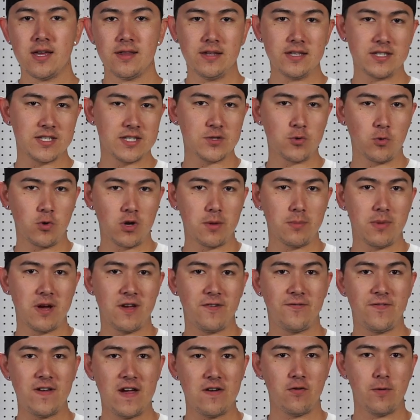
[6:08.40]
This is one of my
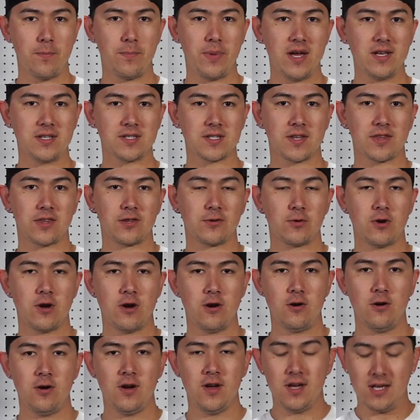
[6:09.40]
favorite baits to
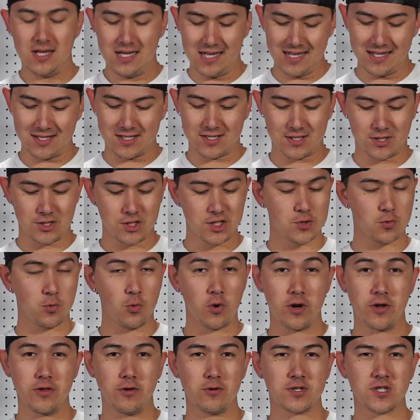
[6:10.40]
throw. It's just
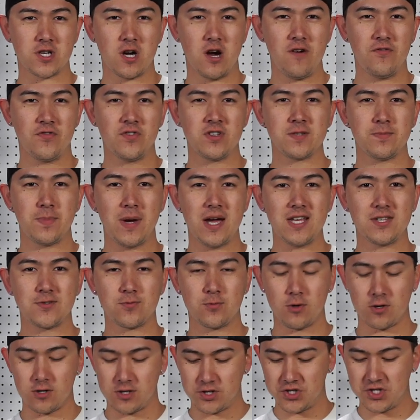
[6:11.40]
one of those confidence baits
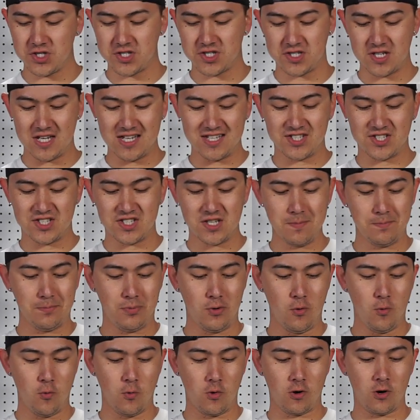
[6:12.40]
where it's just a
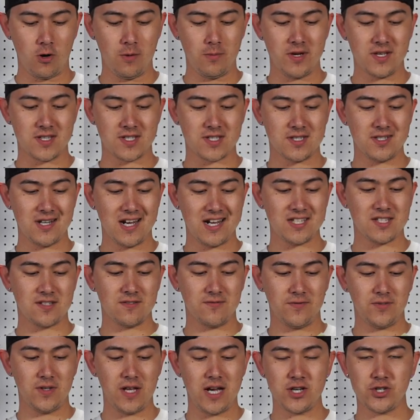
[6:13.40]
simple worm. It's nice
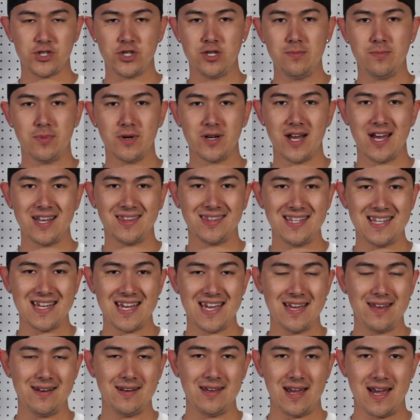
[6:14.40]
and flashy, but at the
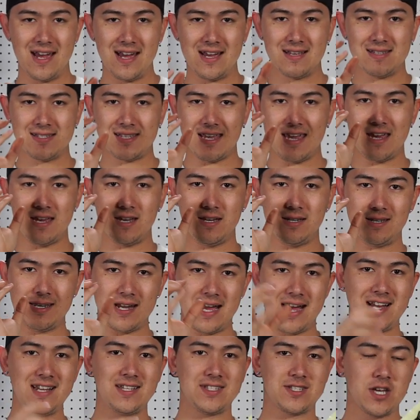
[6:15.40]
end it has a
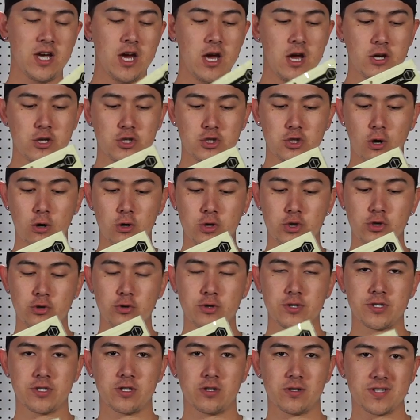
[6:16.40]
nice
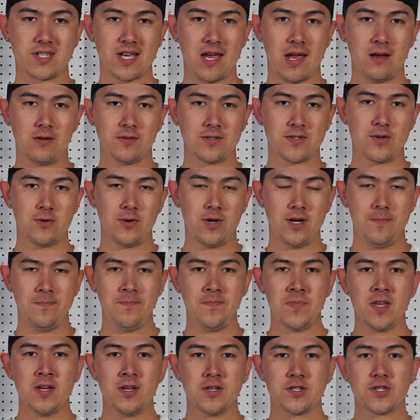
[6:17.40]
chartreuse little tail to it,
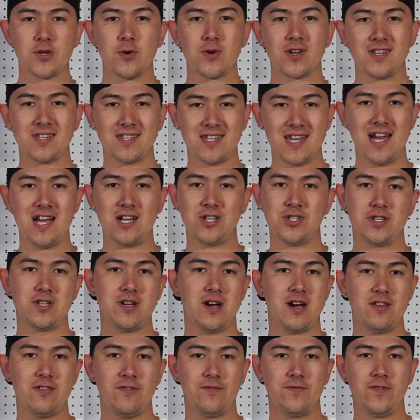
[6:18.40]
so it can catch the
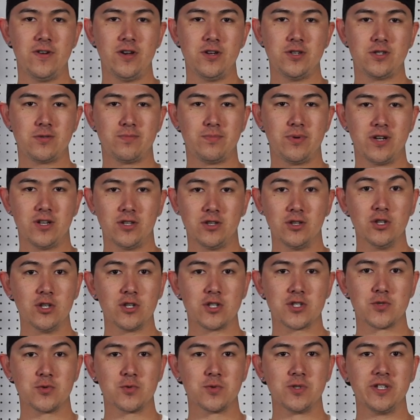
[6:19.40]
eye of the fish, but it
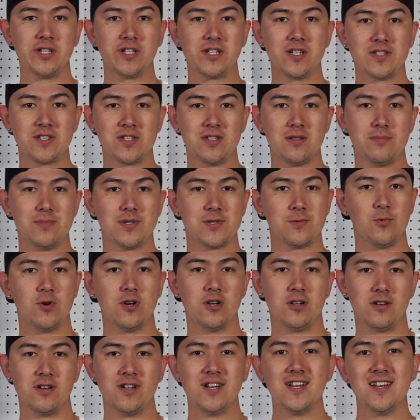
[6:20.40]
looks really good to them as
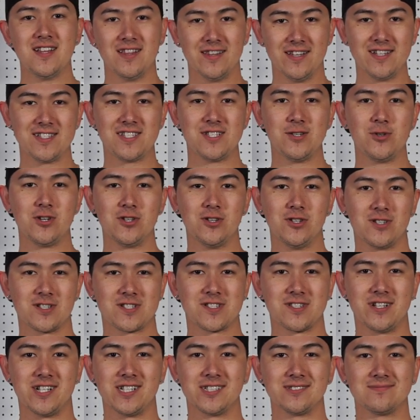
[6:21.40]
well. Let's see what it
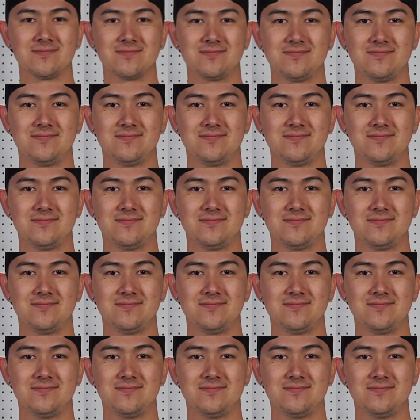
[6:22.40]
looks like.